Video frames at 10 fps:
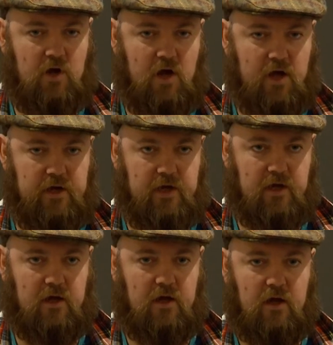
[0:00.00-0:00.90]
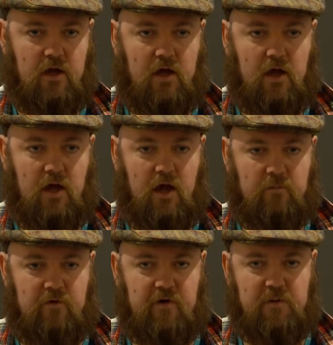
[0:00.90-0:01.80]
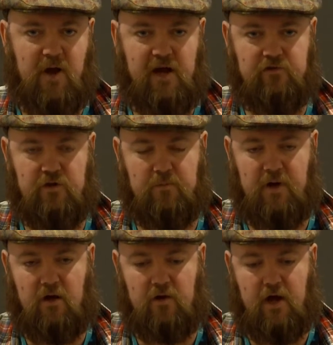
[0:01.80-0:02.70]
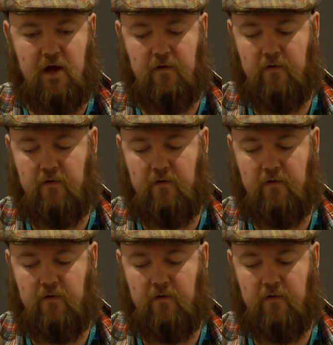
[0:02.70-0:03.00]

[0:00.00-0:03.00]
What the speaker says: learning. And we're very passionate about that.